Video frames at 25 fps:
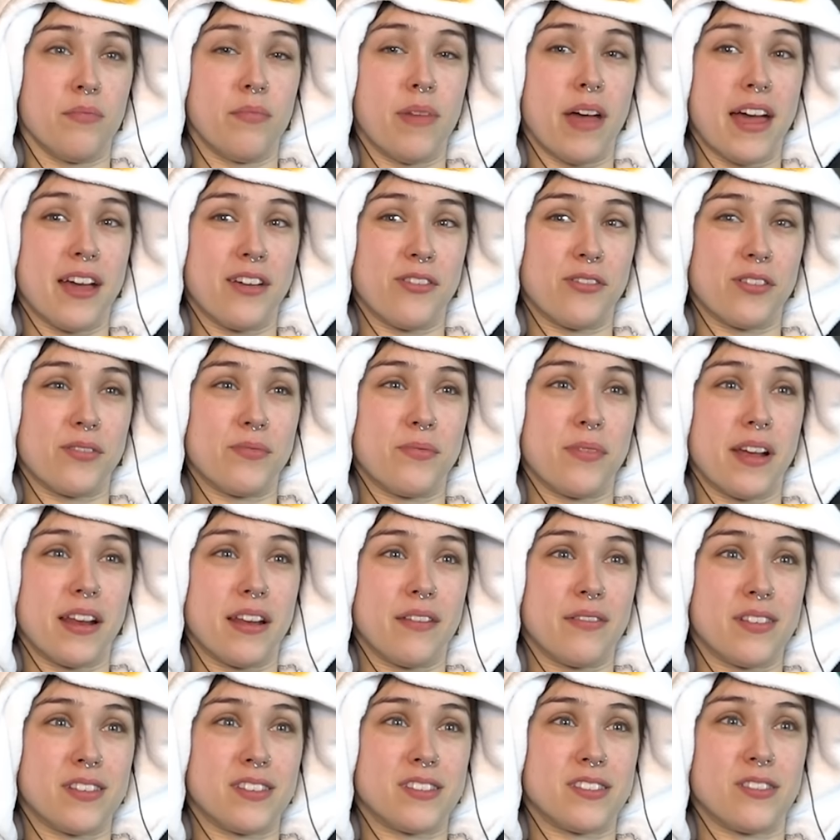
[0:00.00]
Penguin man
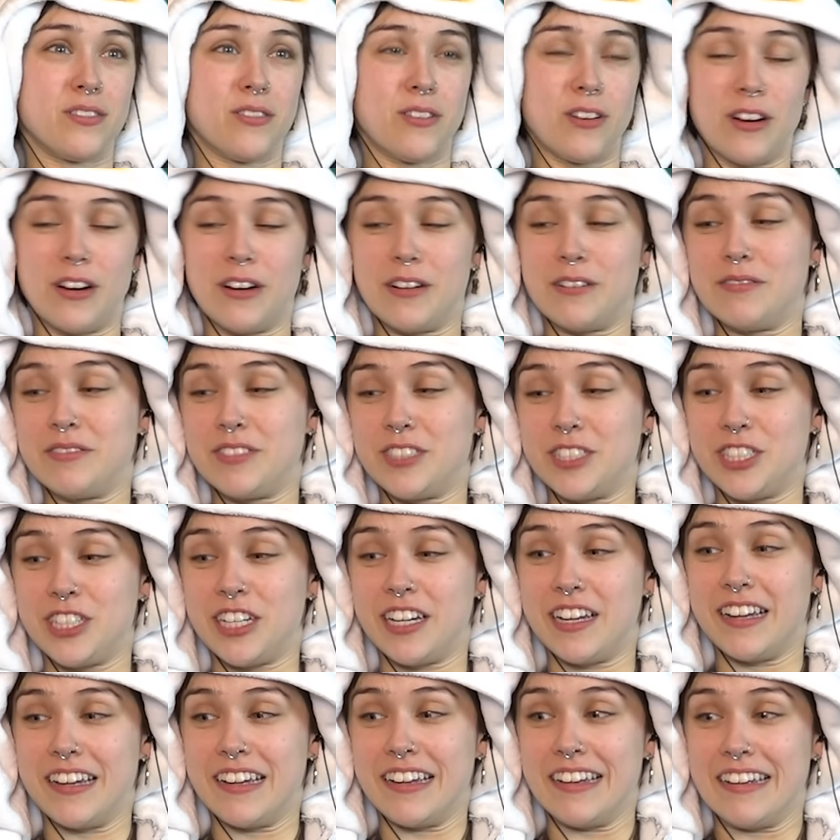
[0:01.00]
of the sewer.
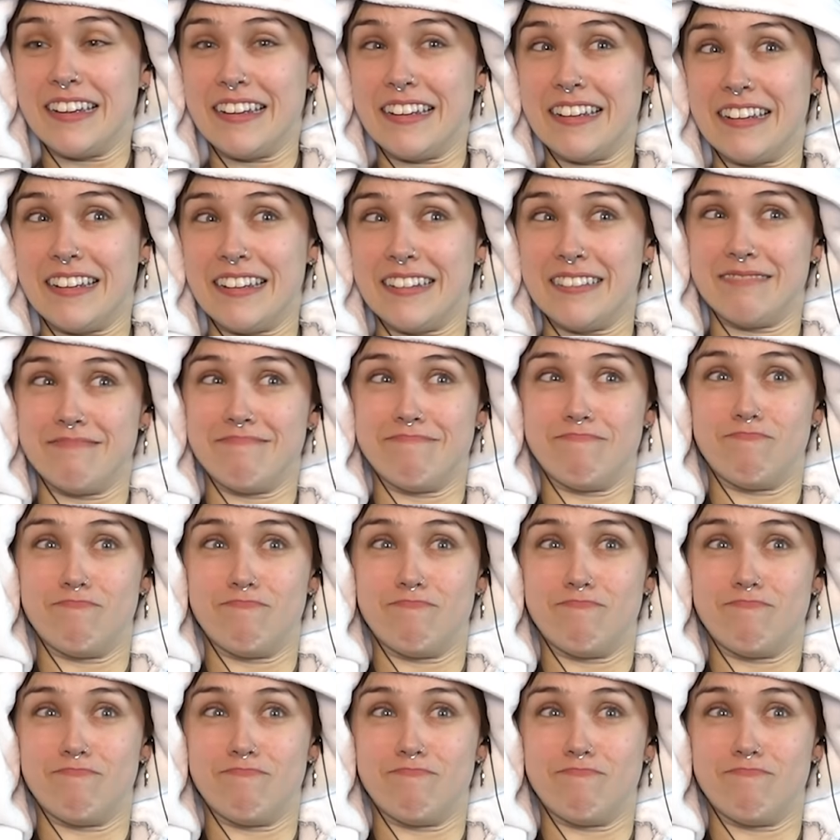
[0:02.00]
Shit.